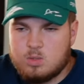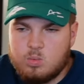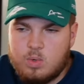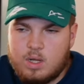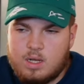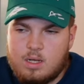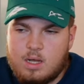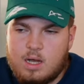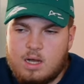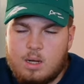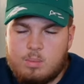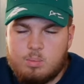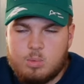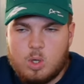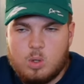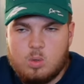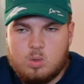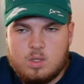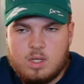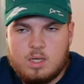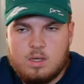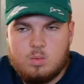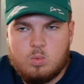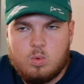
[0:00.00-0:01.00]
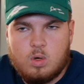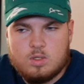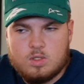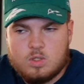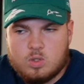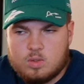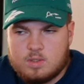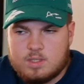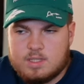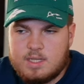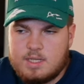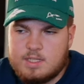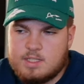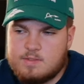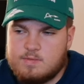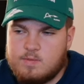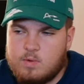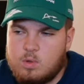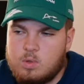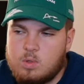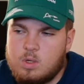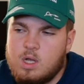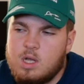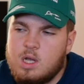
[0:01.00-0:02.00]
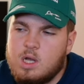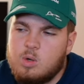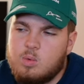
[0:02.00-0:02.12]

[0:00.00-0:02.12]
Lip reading: when uploading was successful,